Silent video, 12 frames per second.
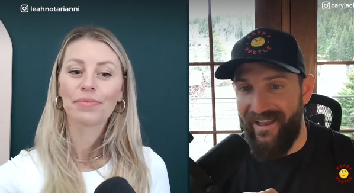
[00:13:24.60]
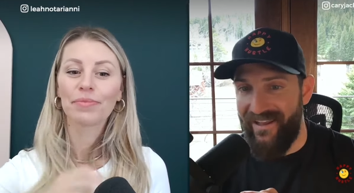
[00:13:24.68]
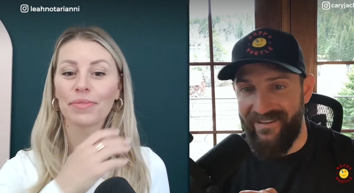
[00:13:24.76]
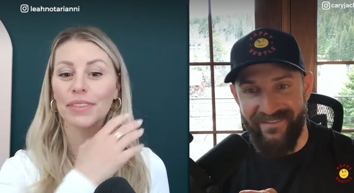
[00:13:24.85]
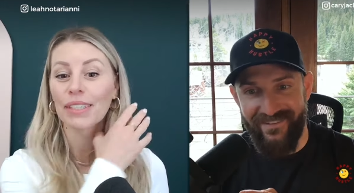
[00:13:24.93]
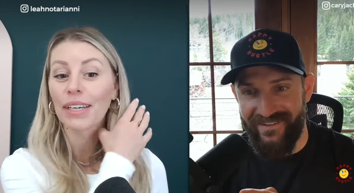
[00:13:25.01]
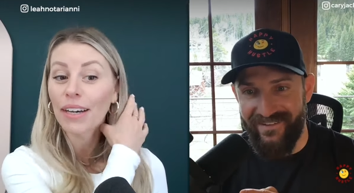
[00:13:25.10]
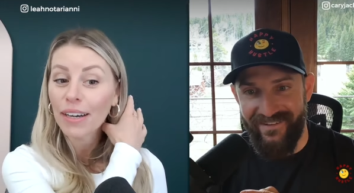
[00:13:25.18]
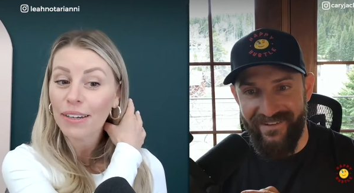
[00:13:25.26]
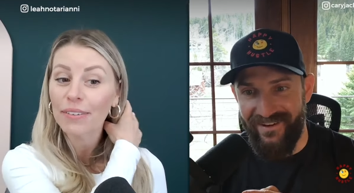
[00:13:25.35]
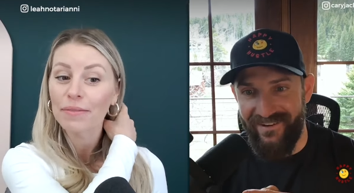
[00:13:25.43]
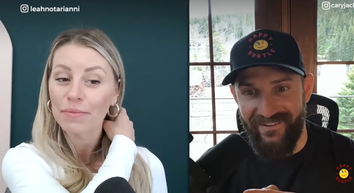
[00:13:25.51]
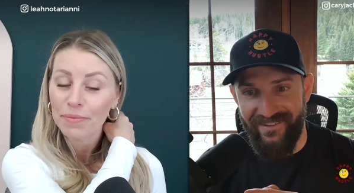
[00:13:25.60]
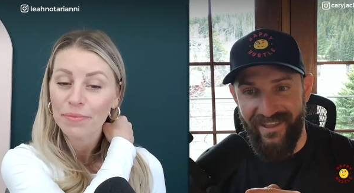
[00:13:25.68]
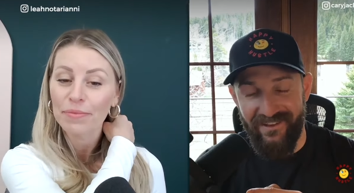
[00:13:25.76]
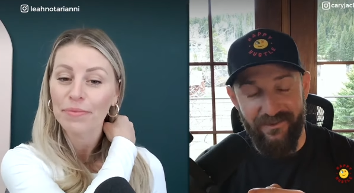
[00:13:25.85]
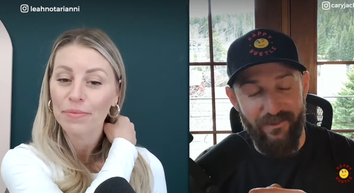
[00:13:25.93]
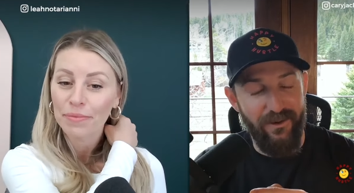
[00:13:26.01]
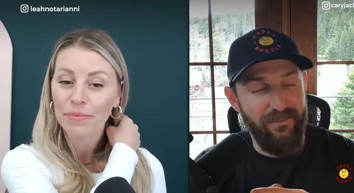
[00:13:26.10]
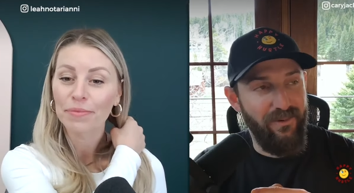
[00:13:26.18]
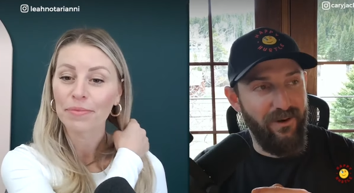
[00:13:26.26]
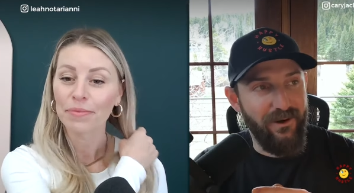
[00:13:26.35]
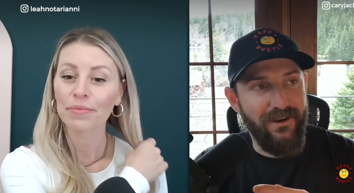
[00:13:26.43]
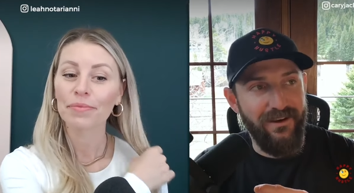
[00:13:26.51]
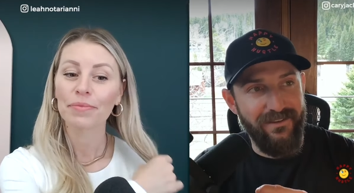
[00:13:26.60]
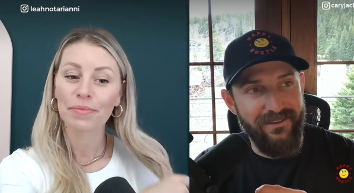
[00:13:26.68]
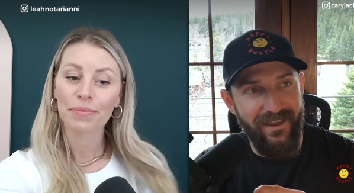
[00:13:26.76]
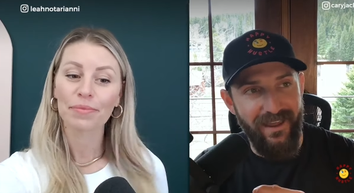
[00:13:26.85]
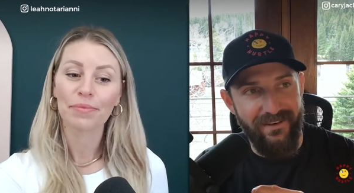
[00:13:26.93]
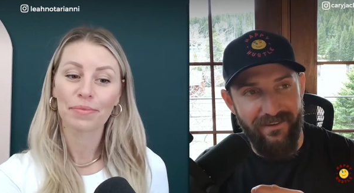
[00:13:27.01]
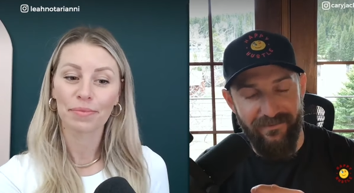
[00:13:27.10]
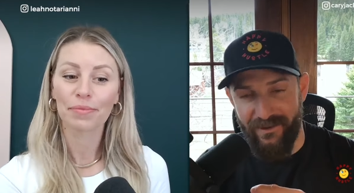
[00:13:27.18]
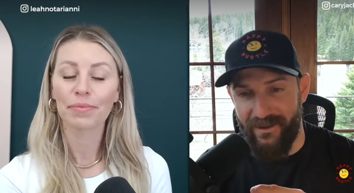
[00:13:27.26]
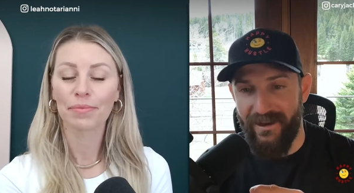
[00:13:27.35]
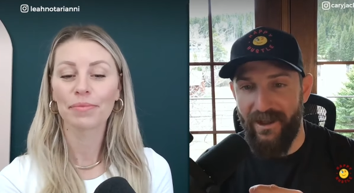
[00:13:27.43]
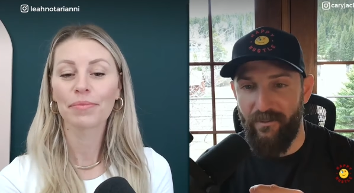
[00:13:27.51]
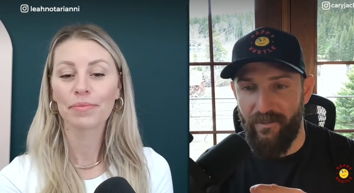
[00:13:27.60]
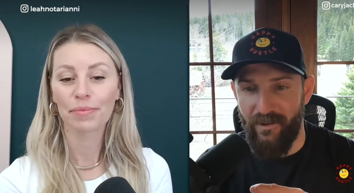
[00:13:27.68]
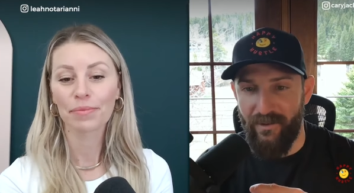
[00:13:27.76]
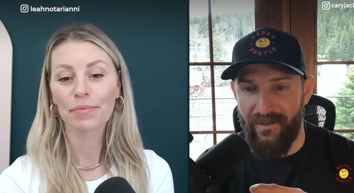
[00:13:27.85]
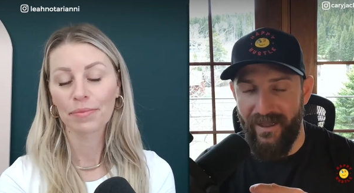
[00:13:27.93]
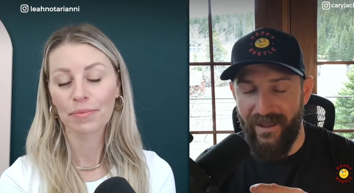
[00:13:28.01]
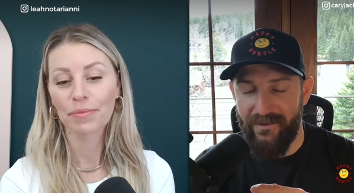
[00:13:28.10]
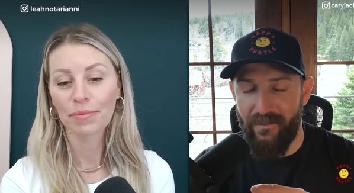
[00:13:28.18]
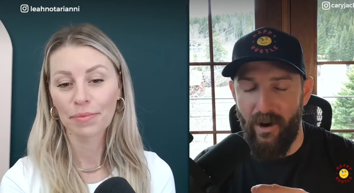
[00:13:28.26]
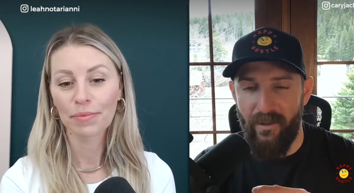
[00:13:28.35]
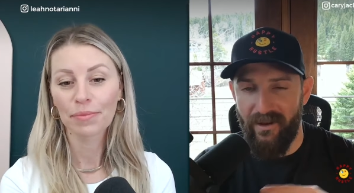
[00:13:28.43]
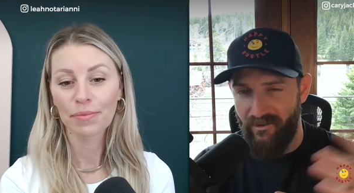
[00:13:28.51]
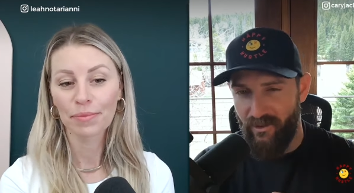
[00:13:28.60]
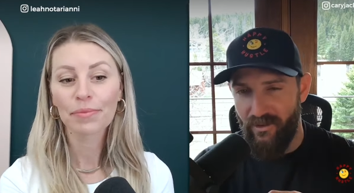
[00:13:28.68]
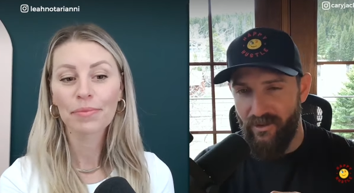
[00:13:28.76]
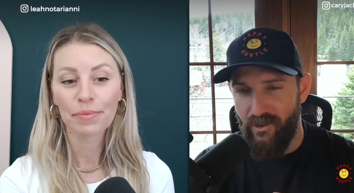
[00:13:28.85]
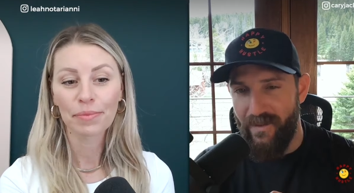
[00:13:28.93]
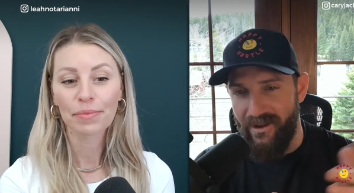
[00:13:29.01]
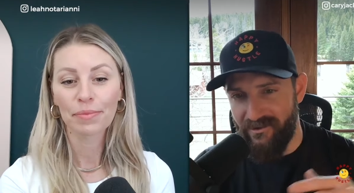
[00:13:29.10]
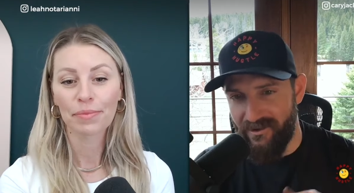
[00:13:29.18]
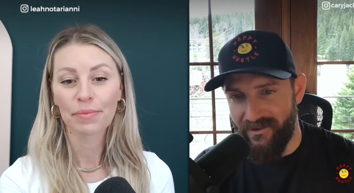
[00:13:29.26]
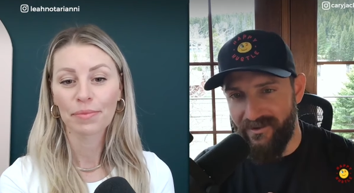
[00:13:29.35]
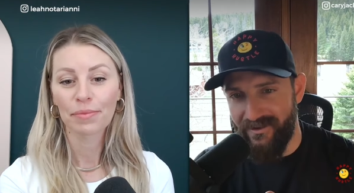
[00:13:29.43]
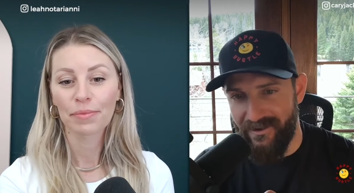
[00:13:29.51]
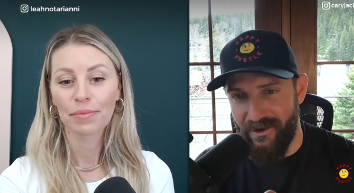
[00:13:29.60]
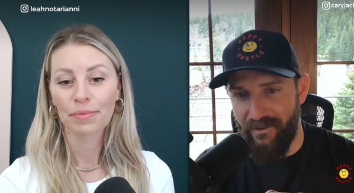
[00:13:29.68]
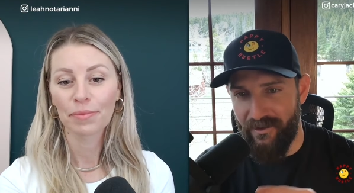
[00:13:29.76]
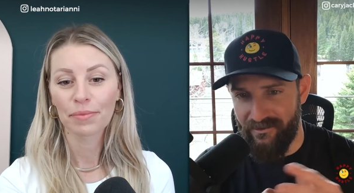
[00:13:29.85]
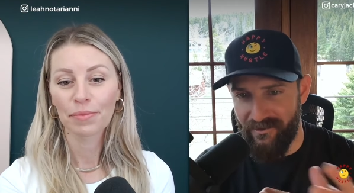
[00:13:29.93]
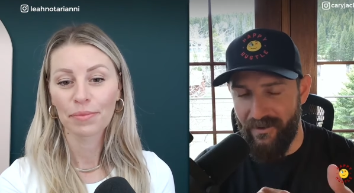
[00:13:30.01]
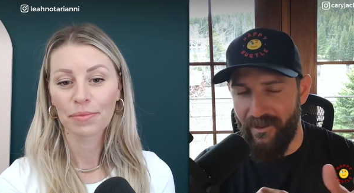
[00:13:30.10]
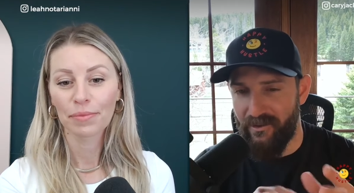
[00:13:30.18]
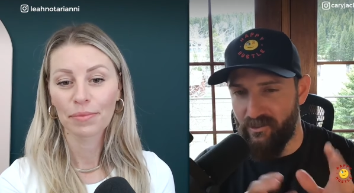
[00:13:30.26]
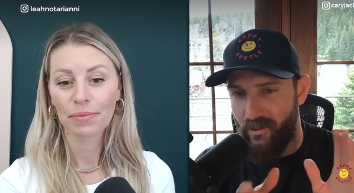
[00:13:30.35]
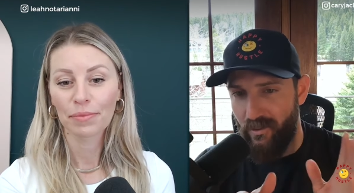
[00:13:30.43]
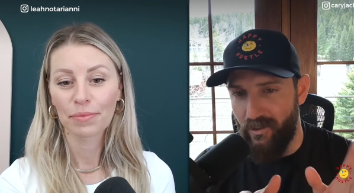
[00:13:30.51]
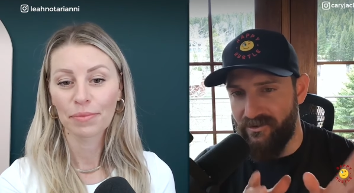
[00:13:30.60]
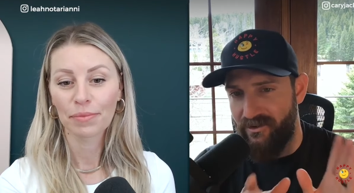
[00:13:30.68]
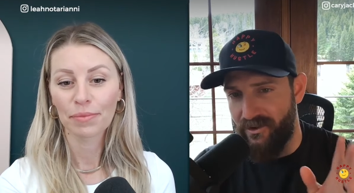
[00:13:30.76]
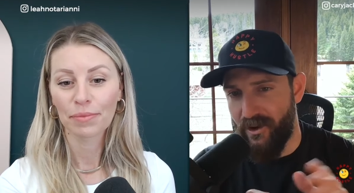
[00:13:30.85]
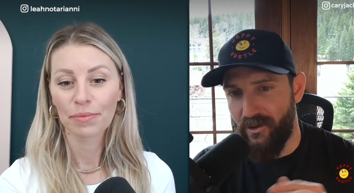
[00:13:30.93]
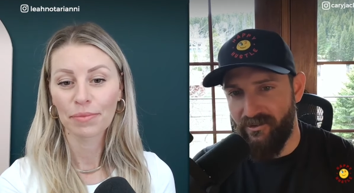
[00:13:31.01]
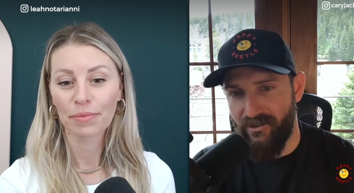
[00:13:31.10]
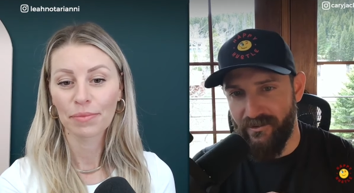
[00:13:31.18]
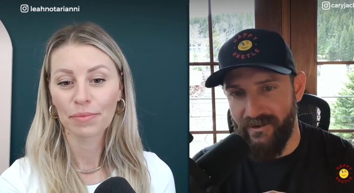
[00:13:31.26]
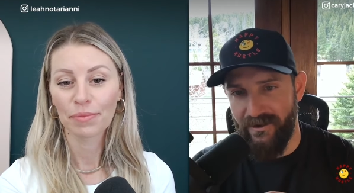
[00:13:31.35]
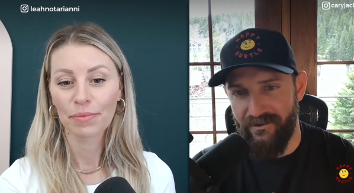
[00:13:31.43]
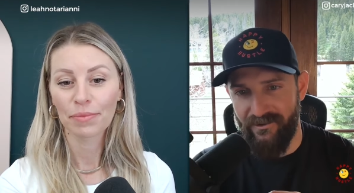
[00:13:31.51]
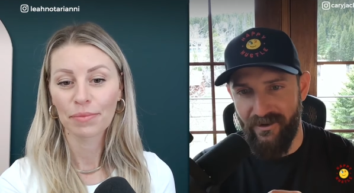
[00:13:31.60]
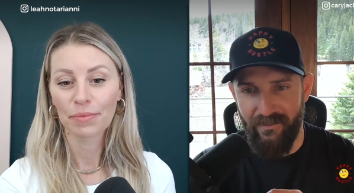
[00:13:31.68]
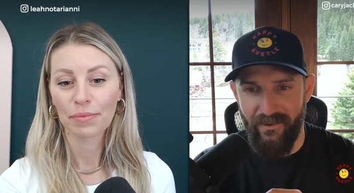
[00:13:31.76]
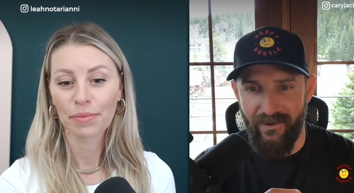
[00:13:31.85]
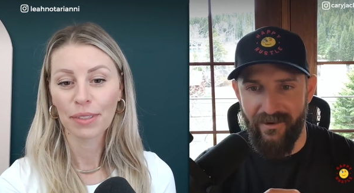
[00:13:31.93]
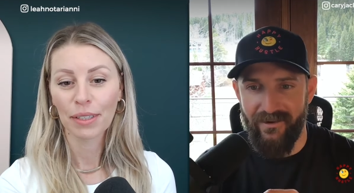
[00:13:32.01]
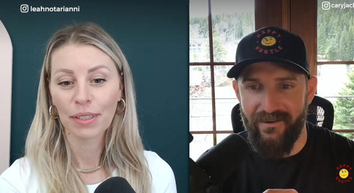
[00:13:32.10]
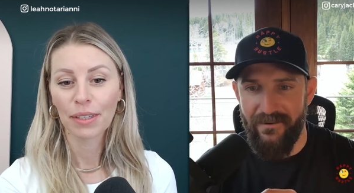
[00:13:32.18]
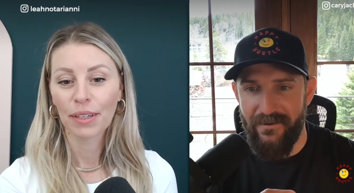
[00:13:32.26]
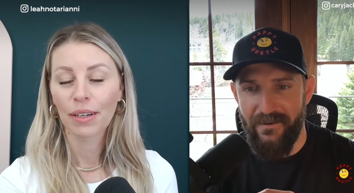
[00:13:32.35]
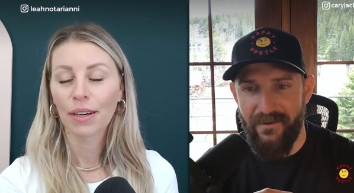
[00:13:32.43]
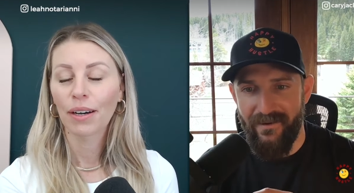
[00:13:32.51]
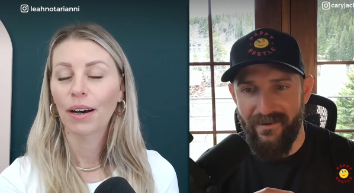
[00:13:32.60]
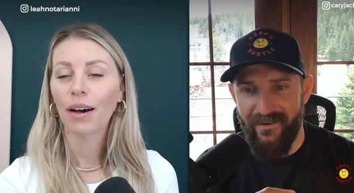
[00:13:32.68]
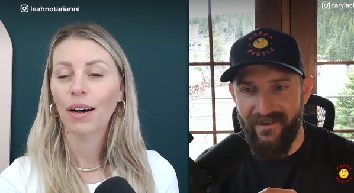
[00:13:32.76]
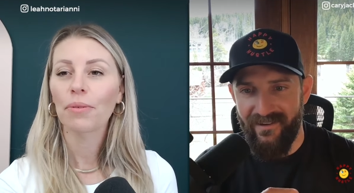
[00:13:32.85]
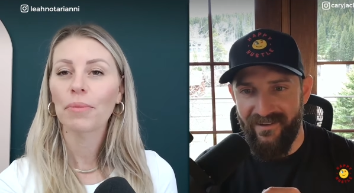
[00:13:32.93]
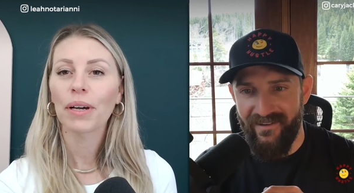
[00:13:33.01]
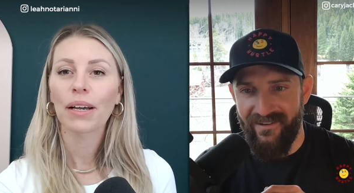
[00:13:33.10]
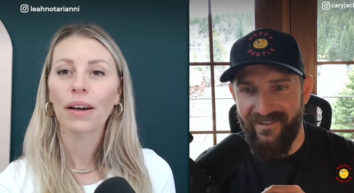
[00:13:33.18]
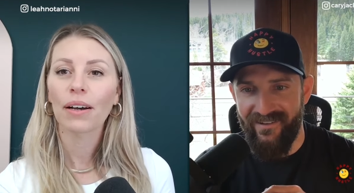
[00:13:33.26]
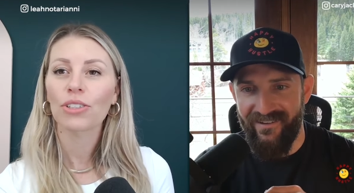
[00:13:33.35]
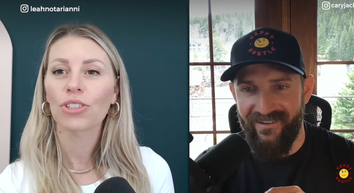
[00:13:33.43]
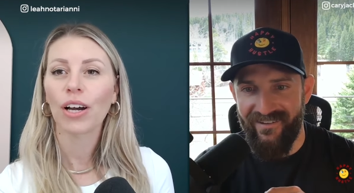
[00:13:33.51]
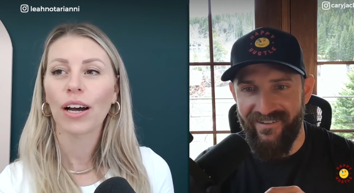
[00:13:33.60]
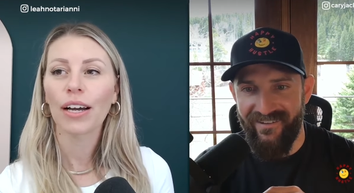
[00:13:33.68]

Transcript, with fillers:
Speaker 1: and yeah. you know that's one book that definitely can help you in that department. Do, you mentioned you know there's some others. What's your go-to leadership book?
Speaker 2: Oh my gosh,